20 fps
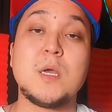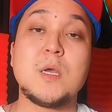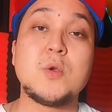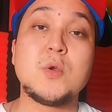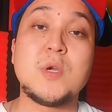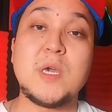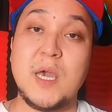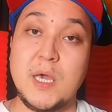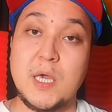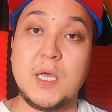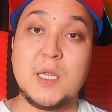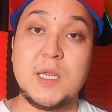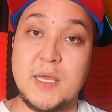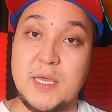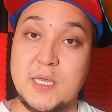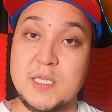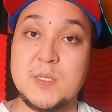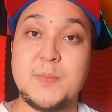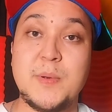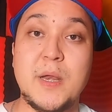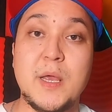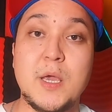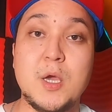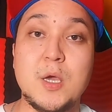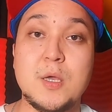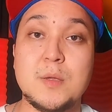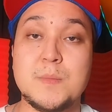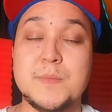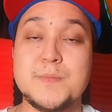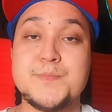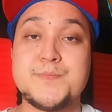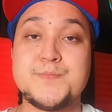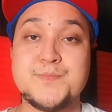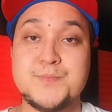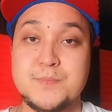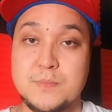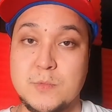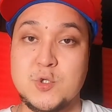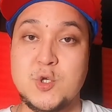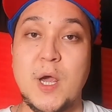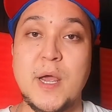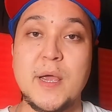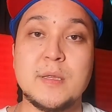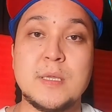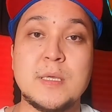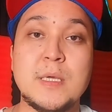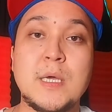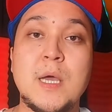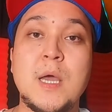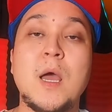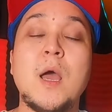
You can click. It's pretty good. Try it.